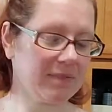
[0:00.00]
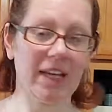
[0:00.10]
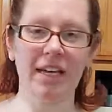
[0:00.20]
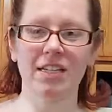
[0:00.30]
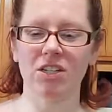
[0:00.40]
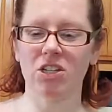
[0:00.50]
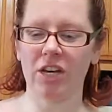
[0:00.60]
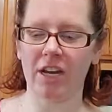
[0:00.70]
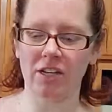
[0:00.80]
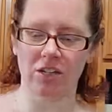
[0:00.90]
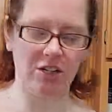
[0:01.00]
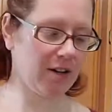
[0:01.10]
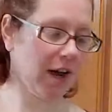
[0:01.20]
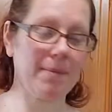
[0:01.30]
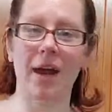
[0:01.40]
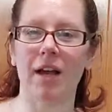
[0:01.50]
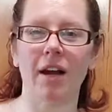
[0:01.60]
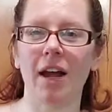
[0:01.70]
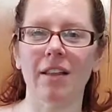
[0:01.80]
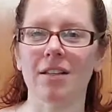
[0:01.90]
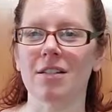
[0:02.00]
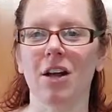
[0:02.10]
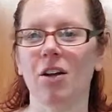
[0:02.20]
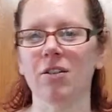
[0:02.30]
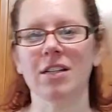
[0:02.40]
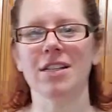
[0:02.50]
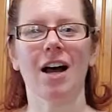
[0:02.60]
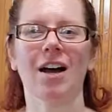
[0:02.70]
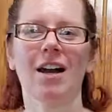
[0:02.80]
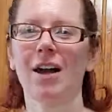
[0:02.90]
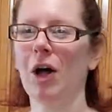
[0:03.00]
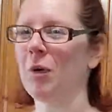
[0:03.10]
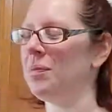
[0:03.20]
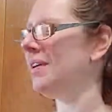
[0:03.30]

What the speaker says: It didn't change. I'm not gonna add the salt. It's not gonna help.